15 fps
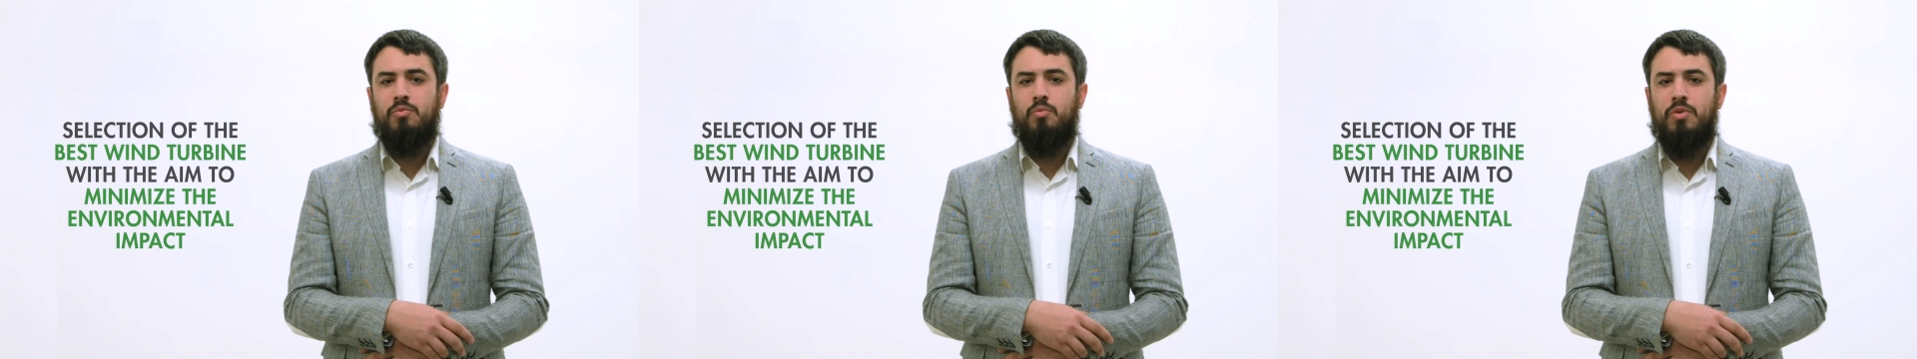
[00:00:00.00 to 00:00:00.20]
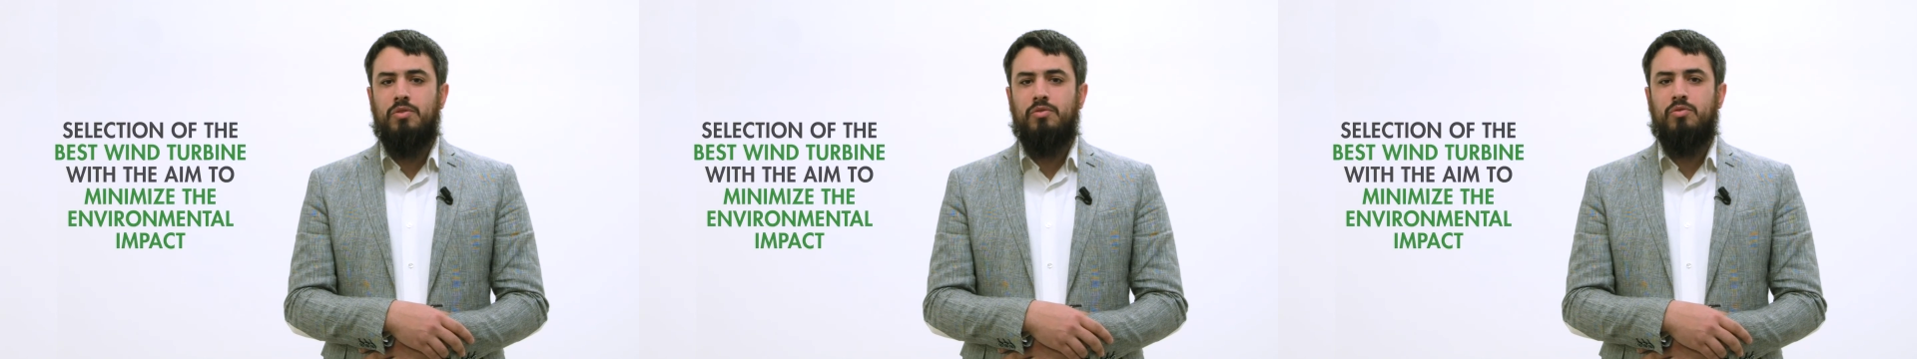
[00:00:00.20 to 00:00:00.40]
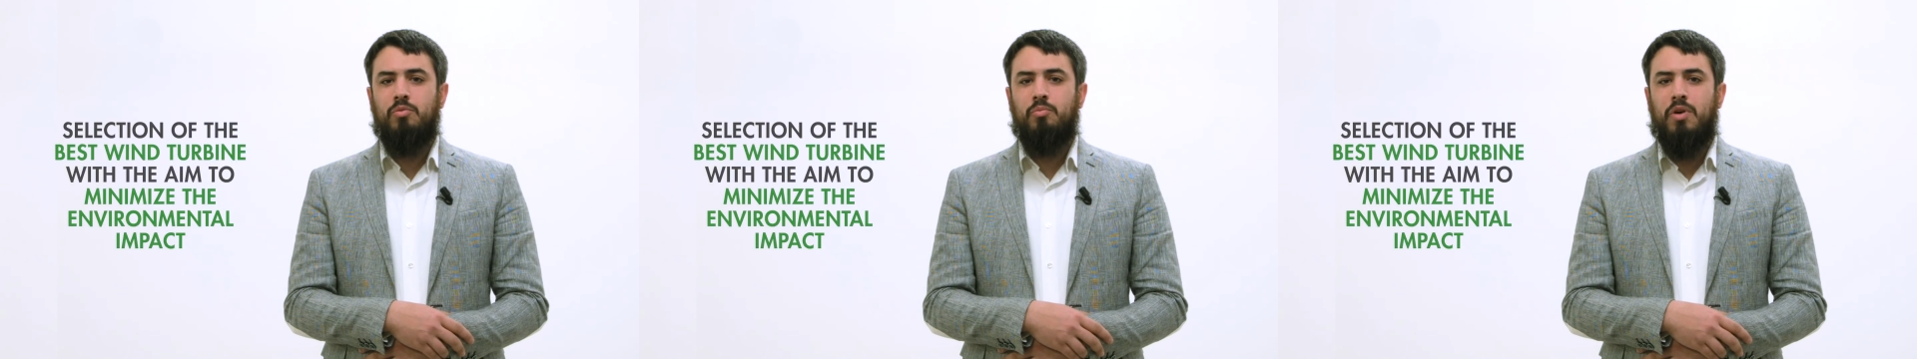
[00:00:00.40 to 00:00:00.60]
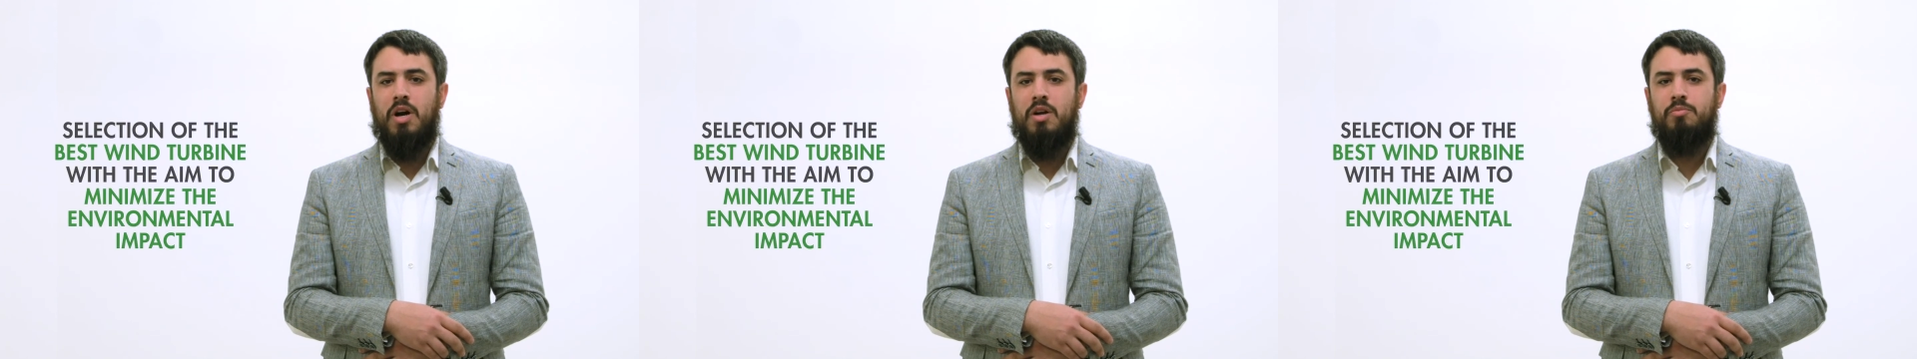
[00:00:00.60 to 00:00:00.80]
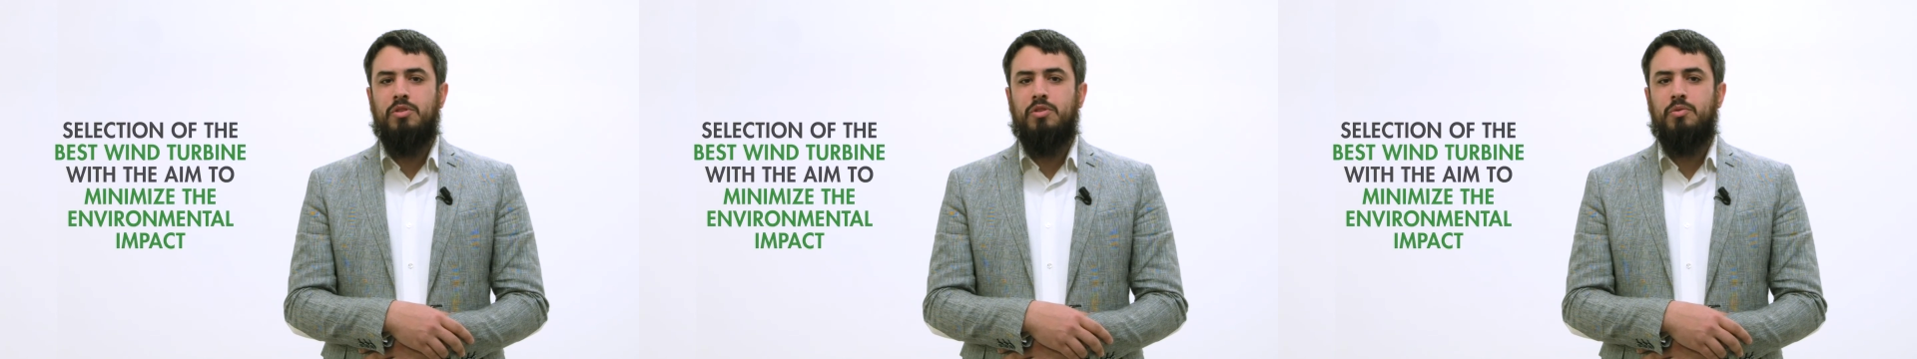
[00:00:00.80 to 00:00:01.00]
wind
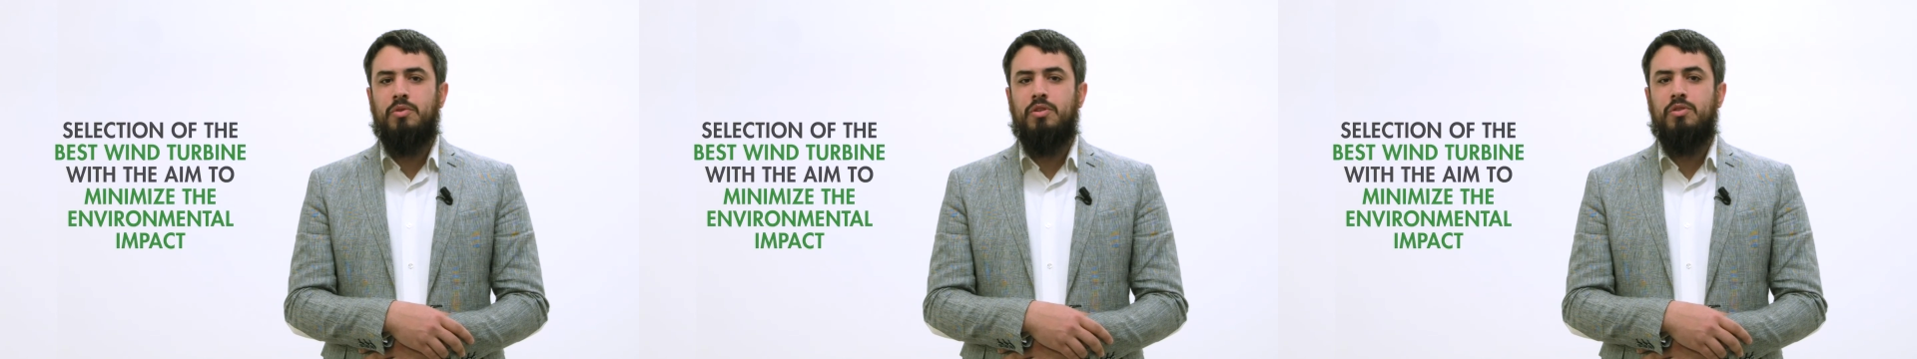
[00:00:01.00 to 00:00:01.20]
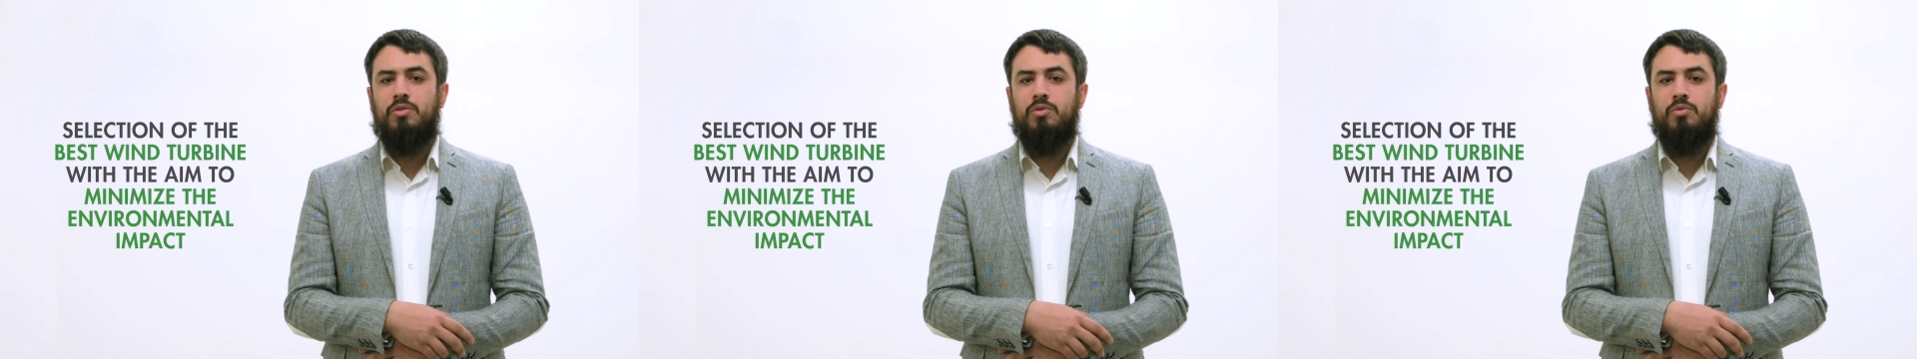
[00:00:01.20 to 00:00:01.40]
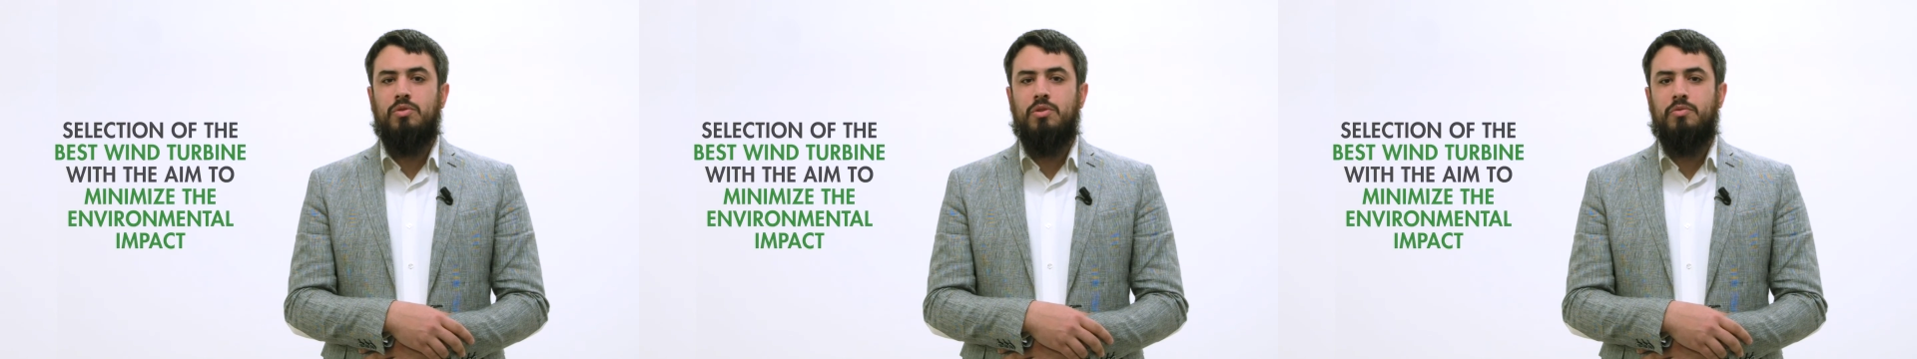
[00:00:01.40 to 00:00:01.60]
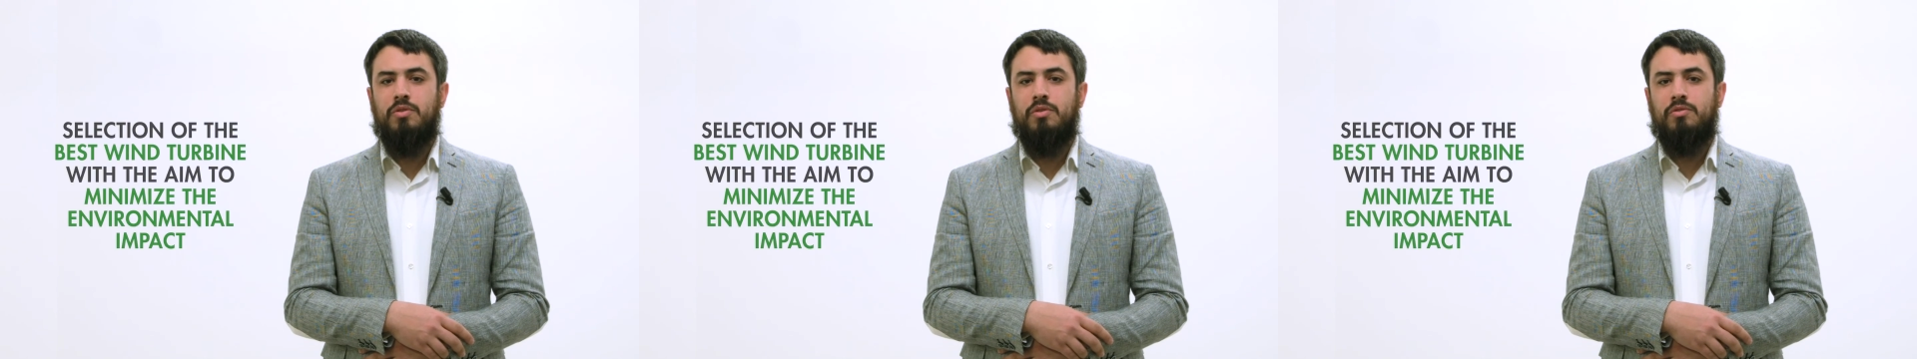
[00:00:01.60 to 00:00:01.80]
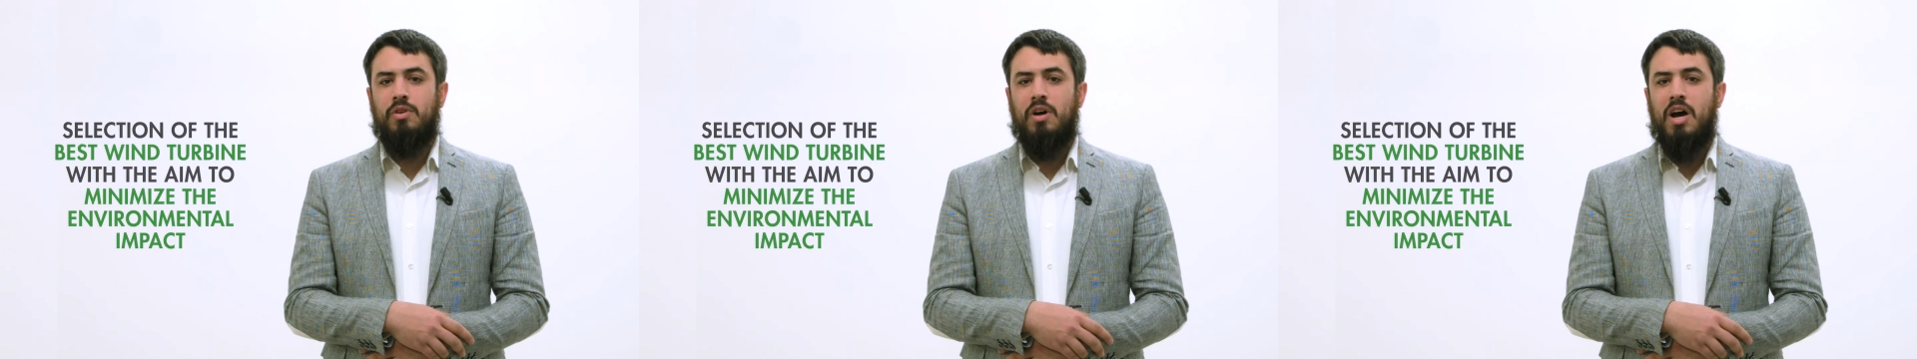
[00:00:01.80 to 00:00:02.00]
turbine between 2
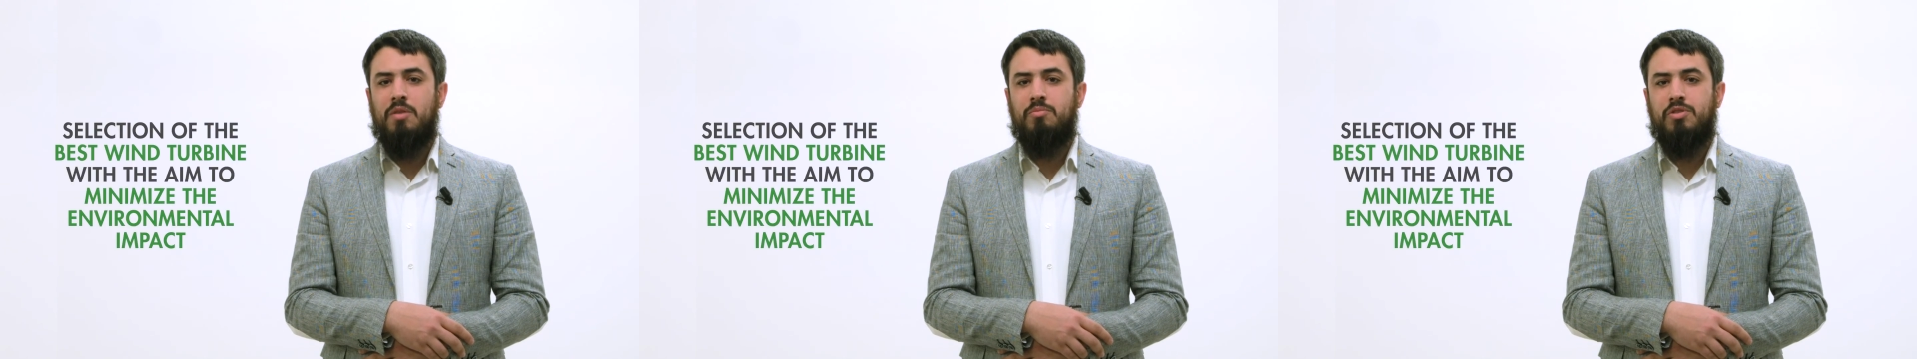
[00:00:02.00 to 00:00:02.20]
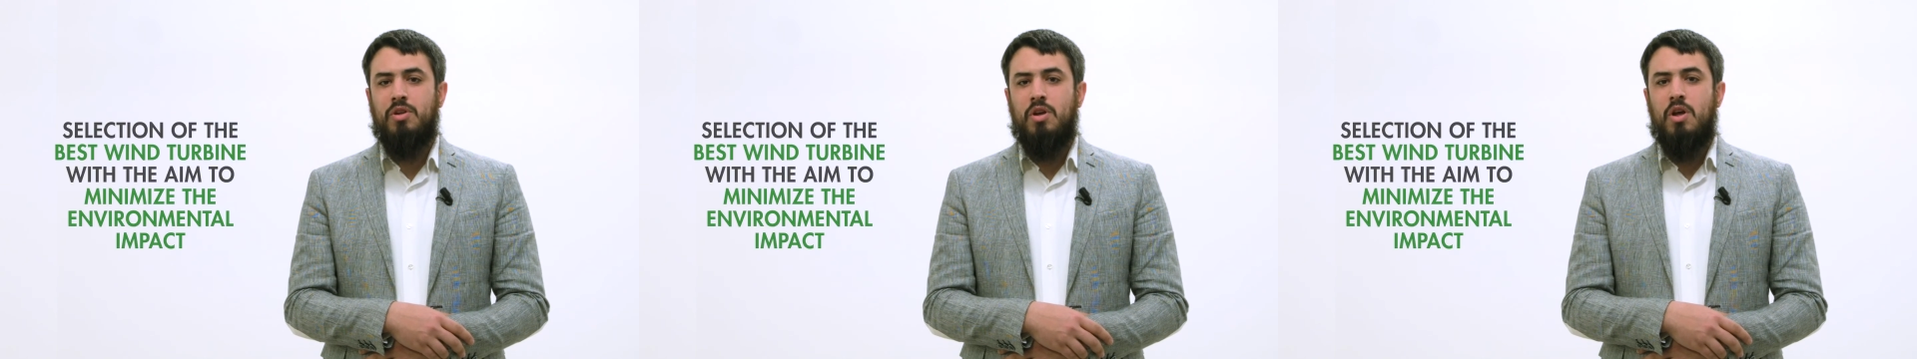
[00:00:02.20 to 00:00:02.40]
different types